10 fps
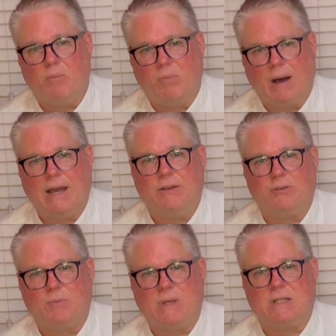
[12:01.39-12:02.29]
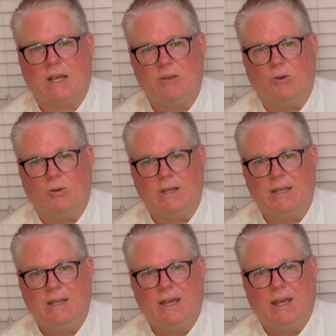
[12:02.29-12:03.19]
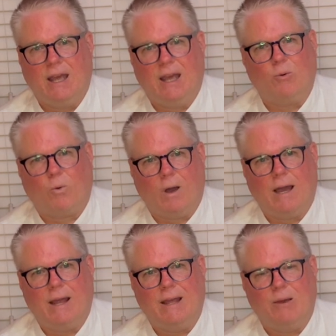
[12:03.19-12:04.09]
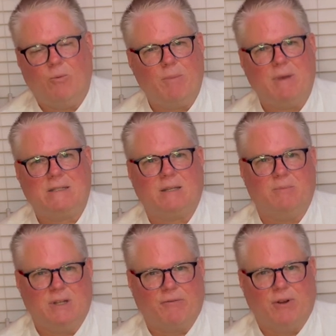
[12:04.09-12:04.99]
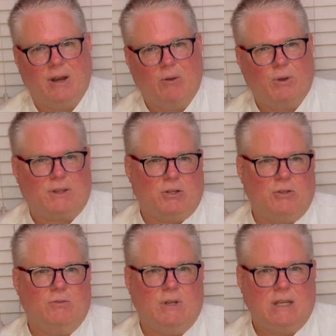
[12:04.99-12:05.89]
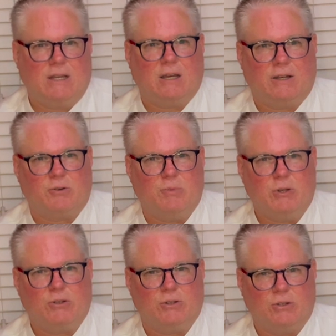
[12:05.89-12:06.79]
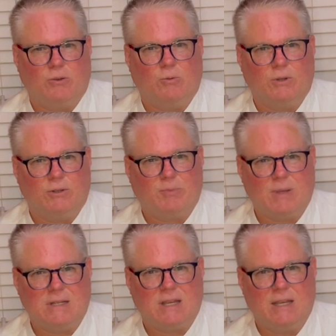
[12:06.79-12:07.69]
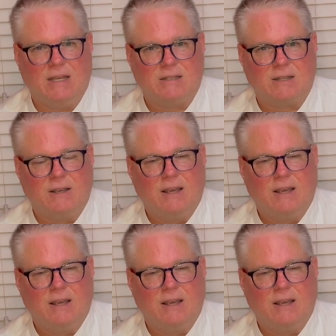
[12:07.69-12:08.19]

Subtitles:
by those pizzaioli and why and what makes them different and what their unique contribution to the world of pizza is.